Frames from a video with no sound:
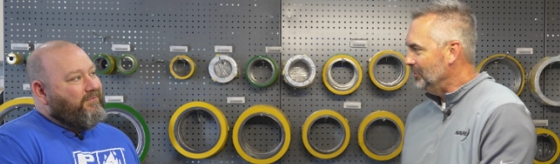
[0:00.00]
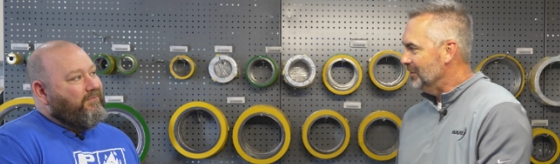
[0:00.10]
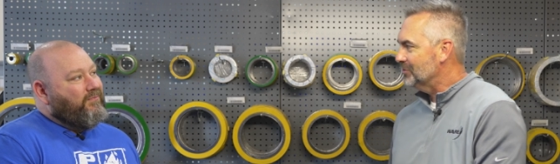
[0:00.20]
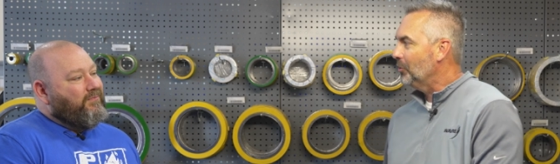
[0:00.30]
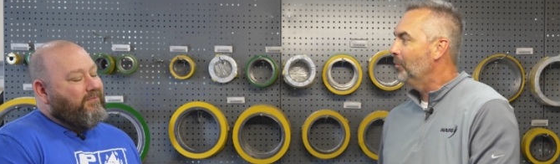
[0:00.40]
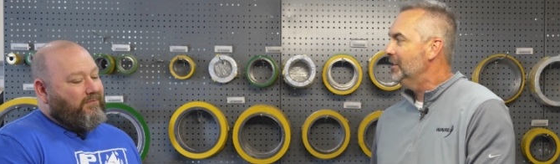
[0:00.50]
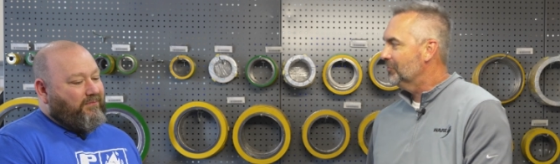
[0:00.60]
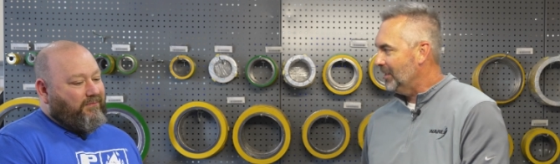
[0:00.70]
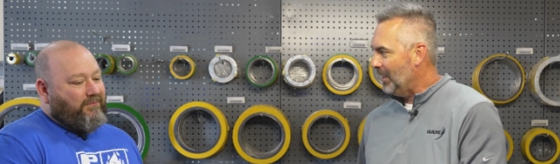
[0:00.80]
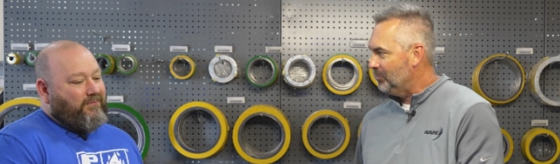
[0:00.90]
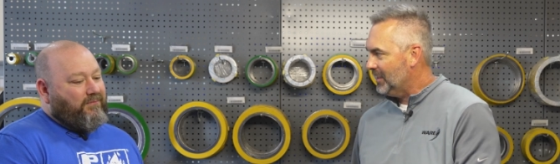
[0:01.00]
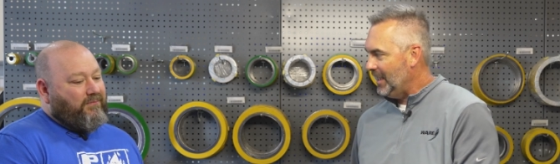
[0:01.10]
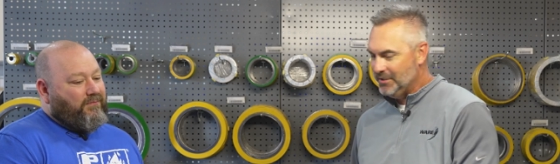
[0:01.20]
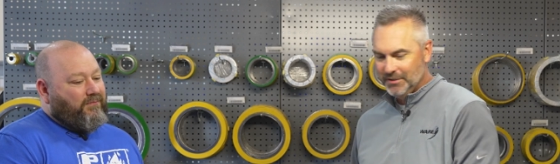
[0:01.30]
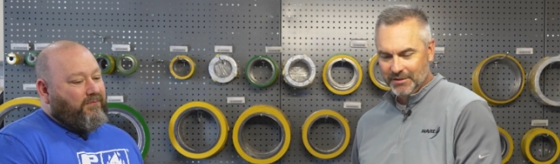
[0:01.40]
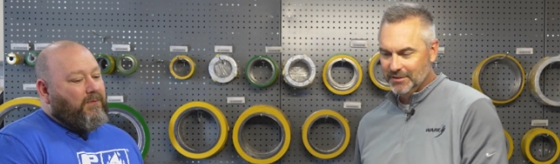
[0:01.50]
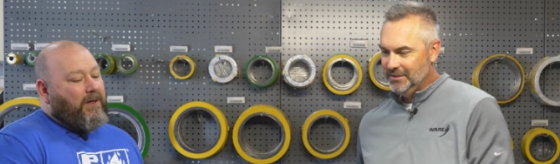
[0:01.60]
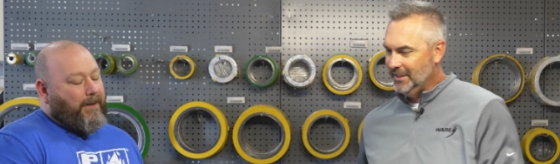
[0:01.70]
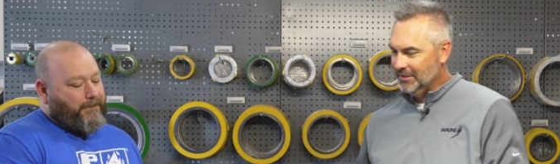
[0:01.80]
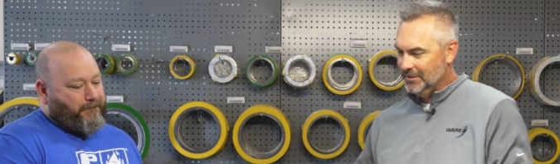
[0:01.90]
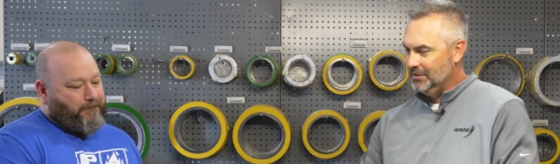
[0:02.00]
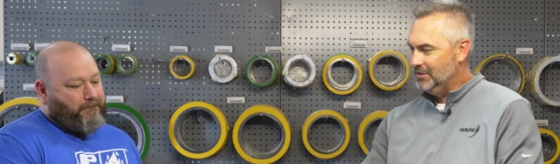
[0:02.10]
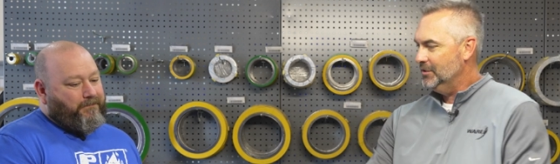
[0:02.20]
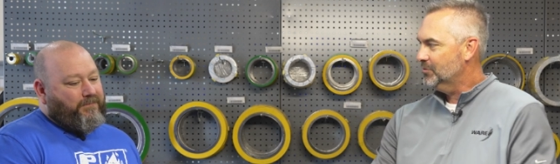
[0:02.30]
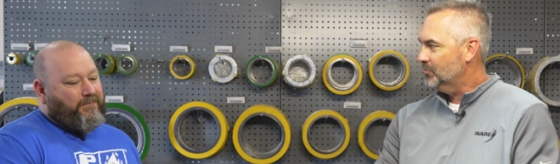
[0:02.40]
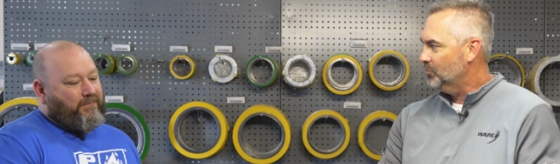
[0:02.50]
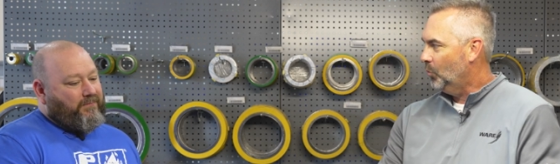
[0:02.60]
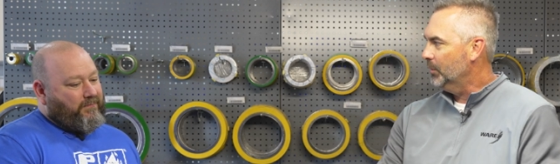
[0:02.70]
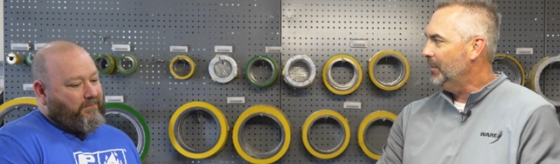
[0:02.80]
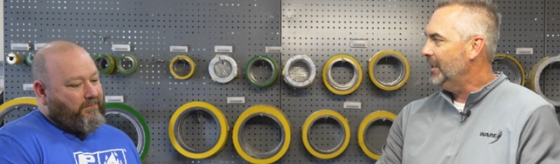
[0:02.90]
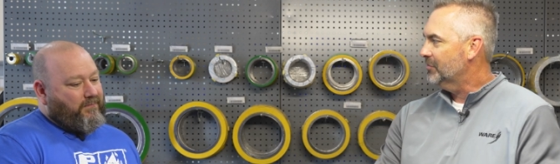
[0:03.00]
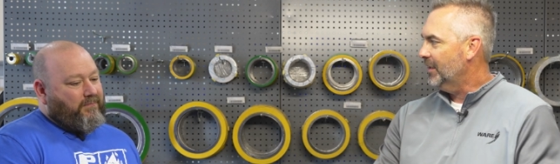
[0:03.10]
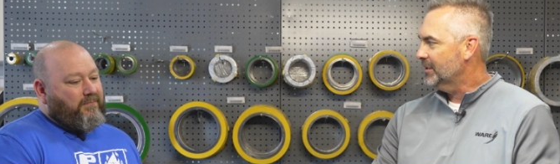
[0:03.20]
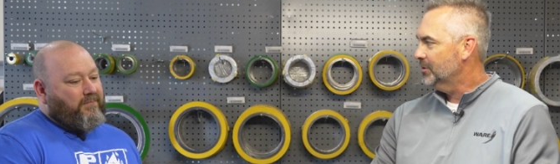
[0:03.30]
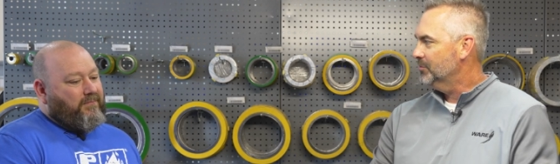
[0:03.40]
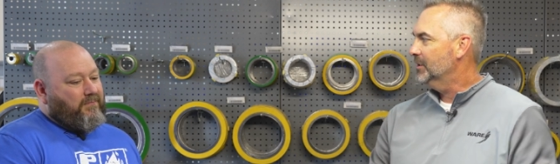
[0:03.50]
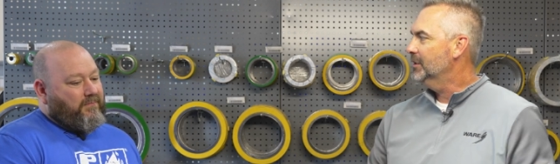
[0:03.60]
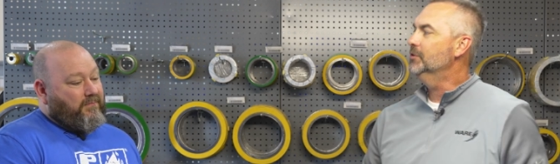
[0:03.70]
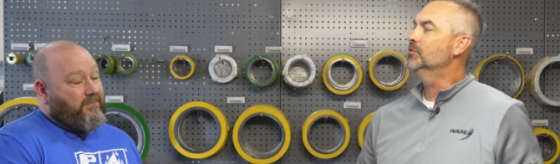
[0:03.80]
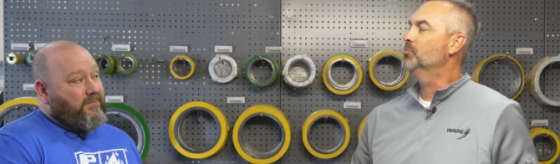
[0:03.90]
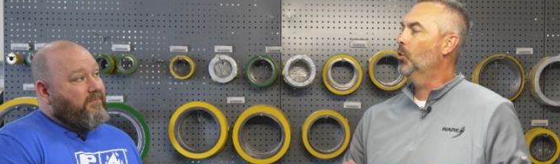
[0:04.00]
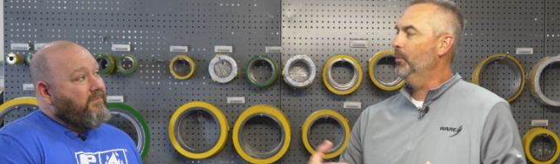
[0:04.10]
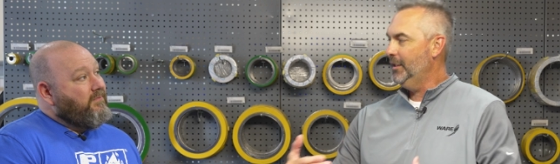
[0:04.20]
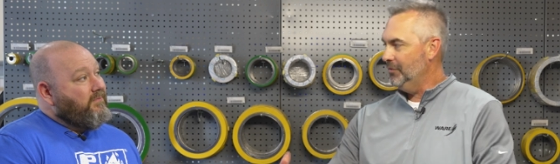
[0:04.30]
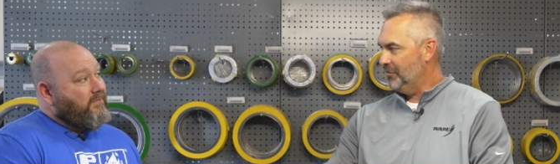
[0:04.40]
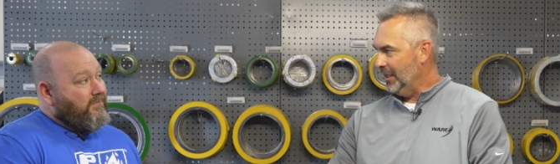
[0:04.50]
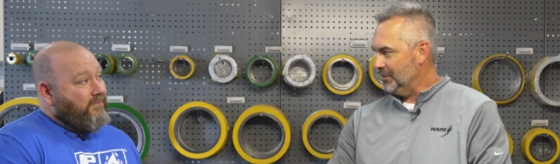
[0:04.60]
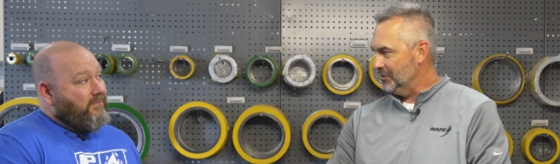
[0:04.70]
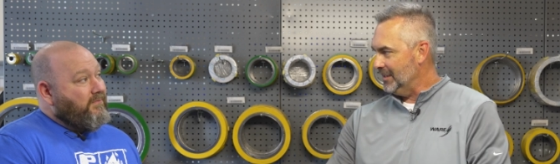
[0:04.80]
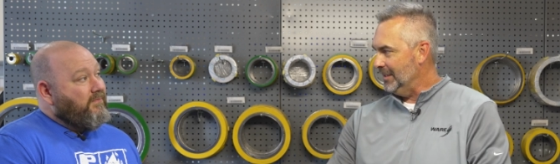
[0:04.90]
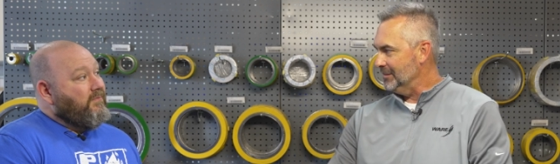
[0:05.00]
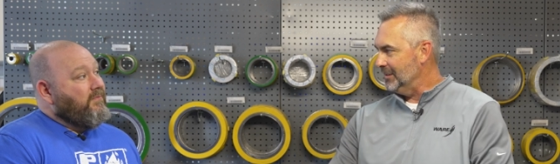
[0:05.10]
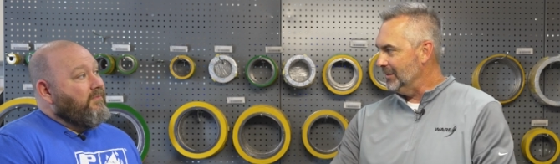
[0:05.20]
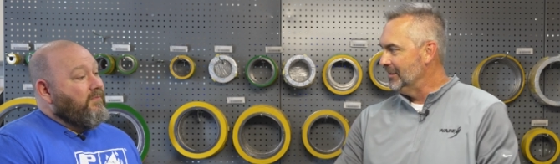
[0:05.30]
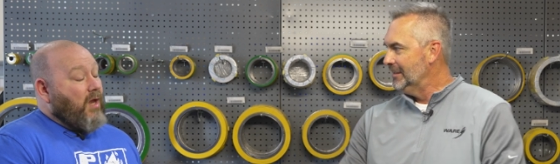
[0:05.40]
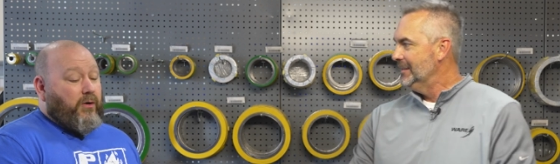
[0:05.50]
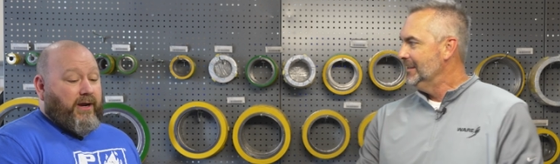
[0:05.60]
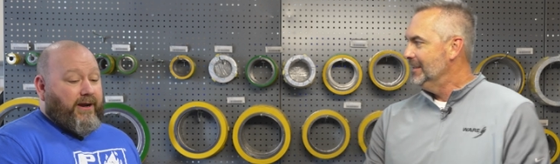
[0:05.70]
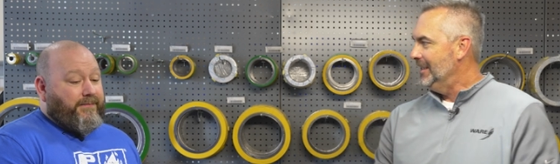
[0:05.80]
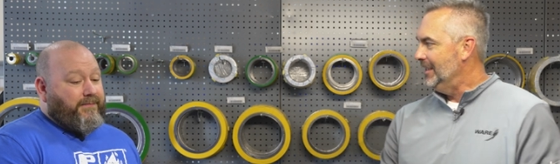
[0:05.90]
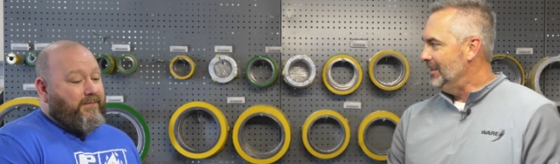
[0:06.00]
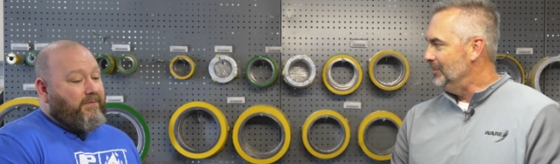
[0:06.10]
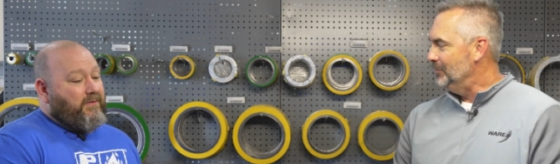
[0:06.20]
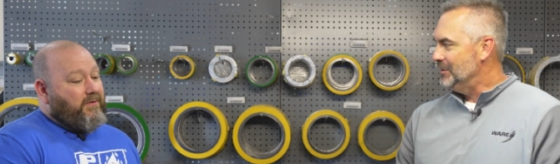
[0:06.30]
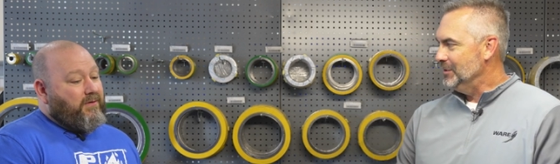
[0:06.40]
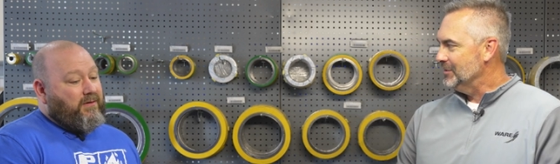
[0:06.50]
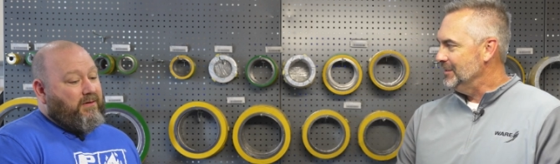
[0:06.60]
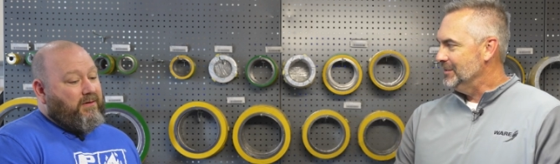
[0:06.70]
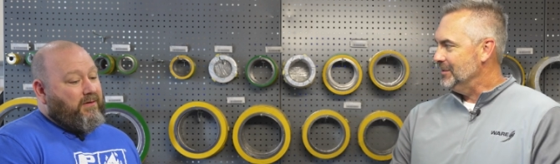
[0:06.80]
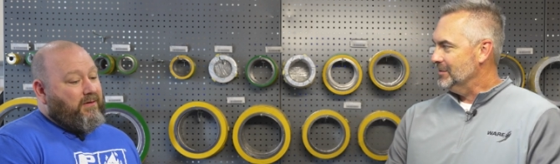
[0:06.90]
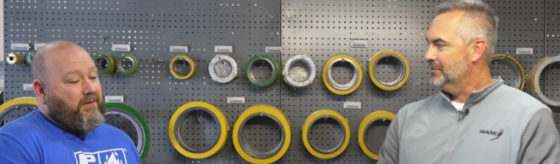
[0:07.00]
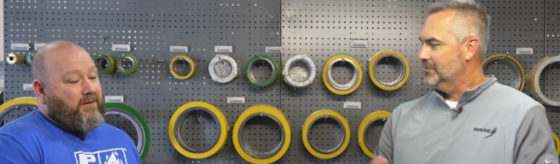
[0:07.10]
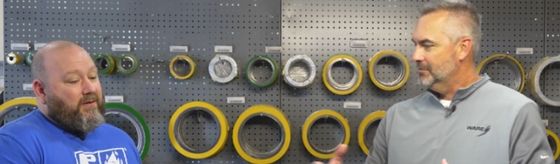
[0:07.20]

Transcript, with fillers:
Speaker 1: There's so many different applications, and yep. yes, this is just one manufacturer, but then there's more manufacturers out there. Oh yeah. Um, it just it just